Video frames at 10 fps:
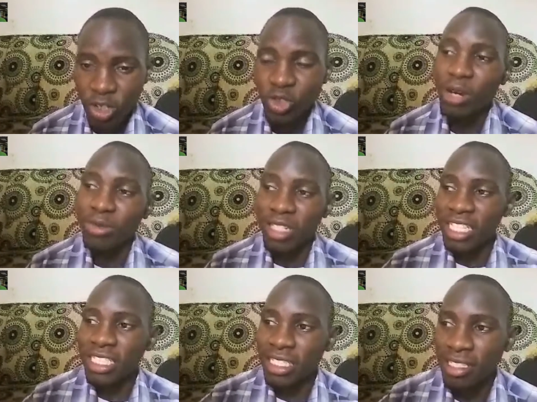So I'm
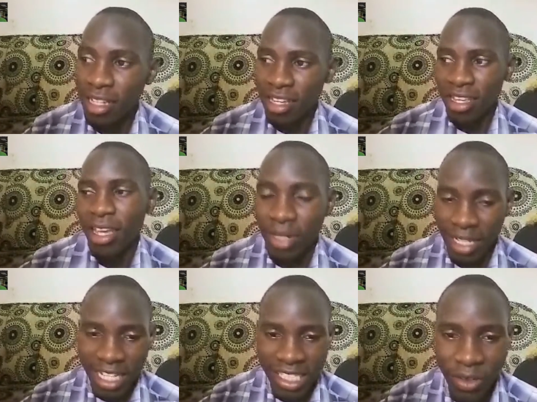just
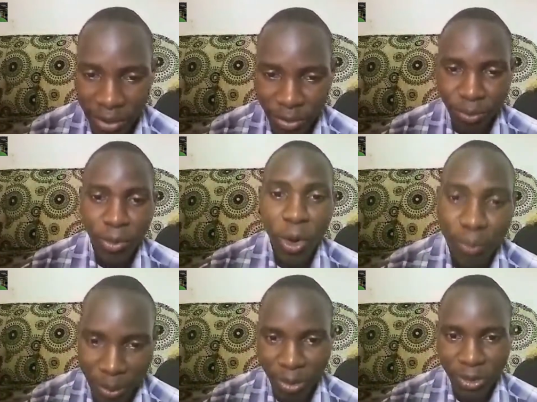nurturing more
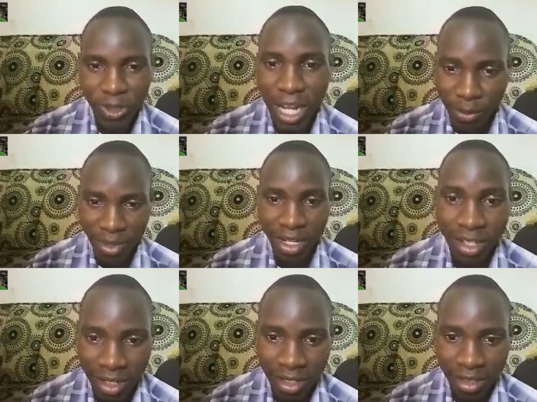people to come in,
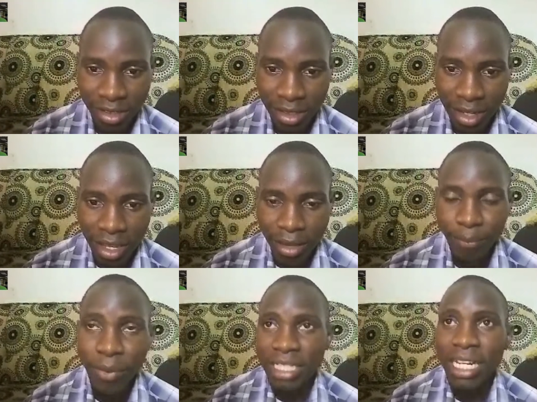
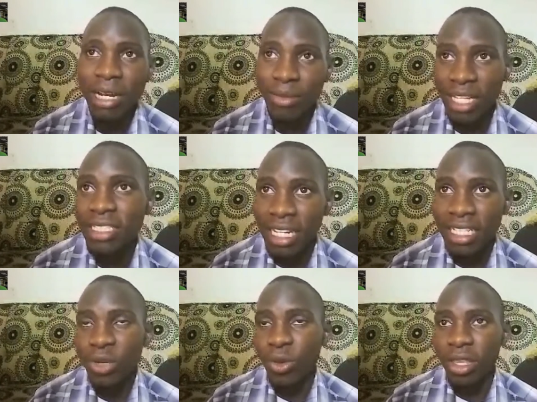but I'm just
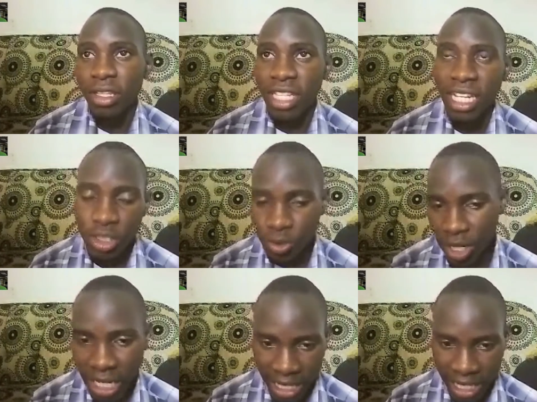starting with just
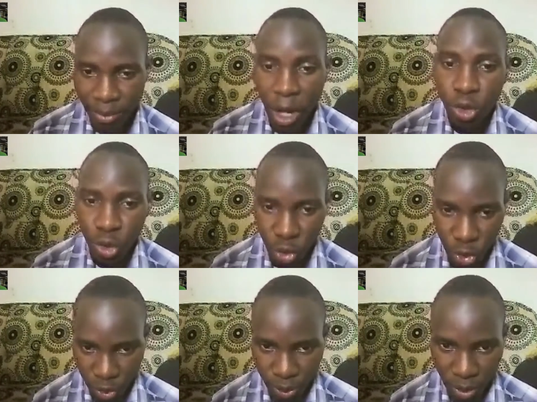training them how to
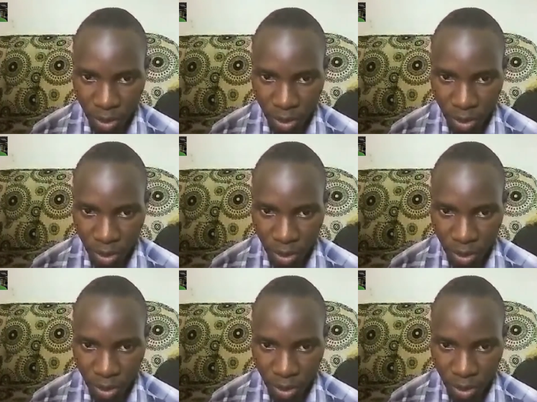use Drupal.